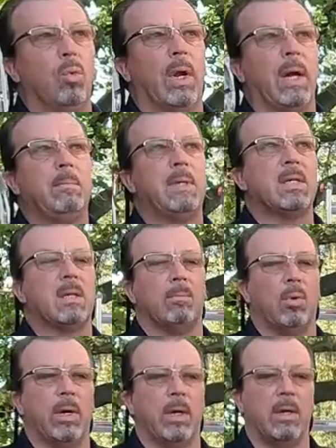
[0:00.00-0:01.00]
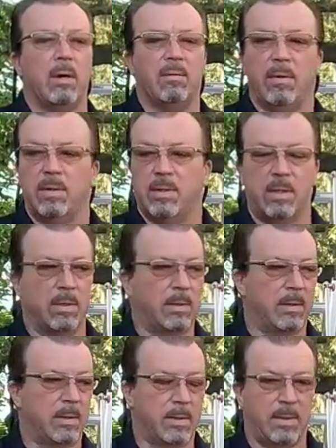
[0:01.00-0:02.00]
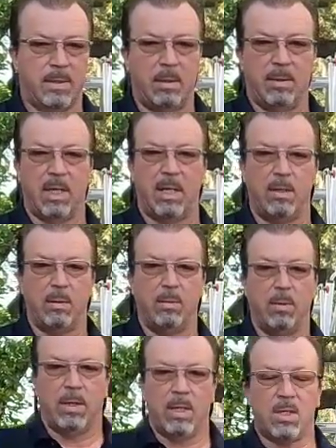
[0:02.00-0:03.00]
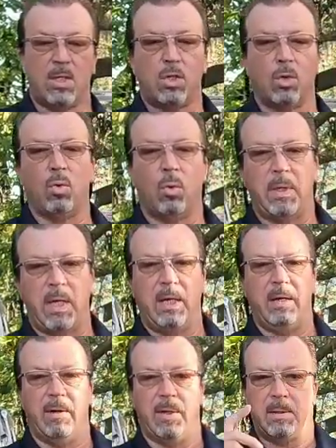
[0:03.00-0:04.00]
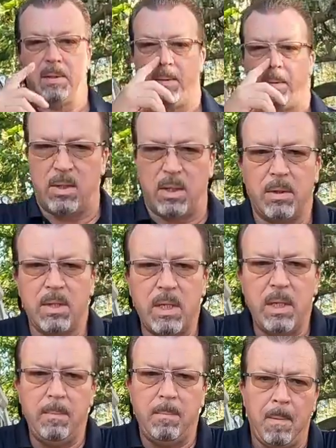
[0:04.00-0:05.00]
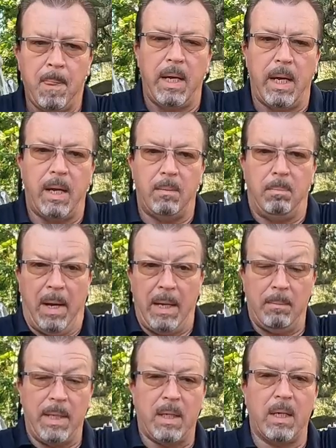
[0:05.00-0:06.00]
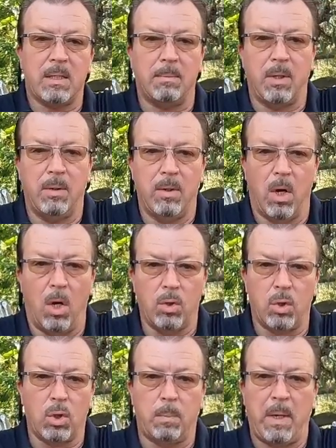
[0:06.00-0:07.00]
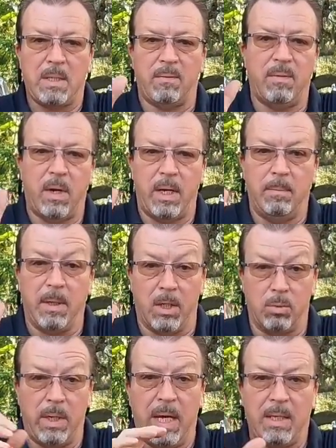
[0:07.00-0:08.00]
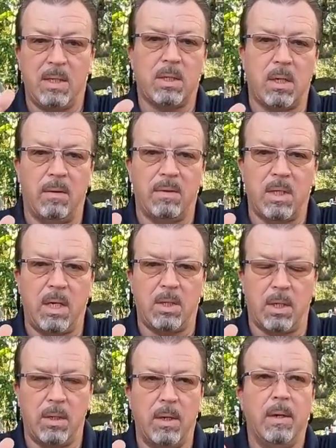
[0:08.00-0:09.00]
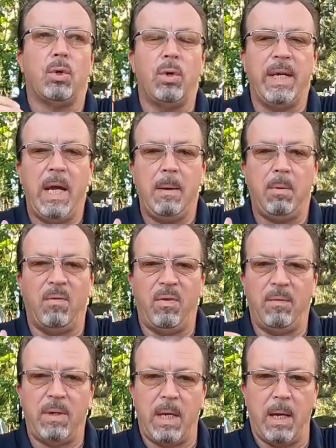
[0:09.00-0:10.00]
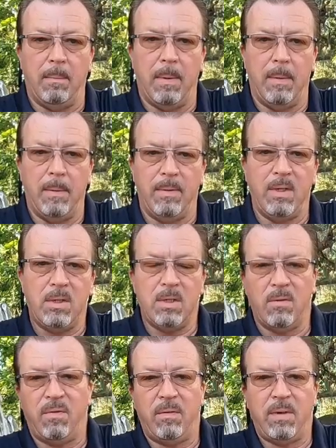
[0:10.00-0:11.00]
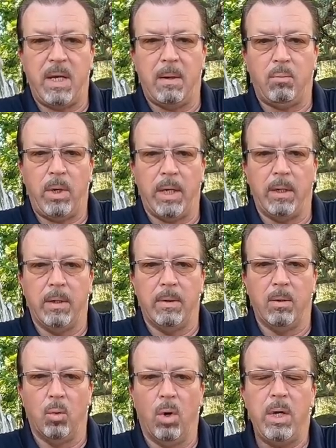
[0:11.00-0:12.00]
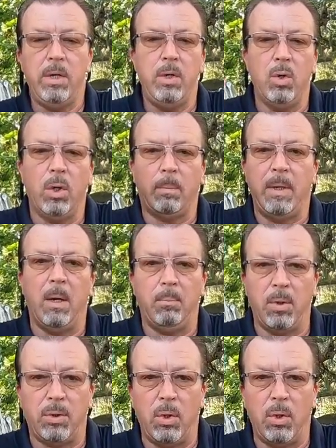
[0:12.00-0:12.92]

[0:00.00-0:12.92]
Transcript: what I'm disappointed of is, see what they do? This is the room they leave us. Seriously? And Pat, my customer, also specified, because we had this conversation, 30 amp or 50 amp. This is a 50 amp rig. Why do you hook me up with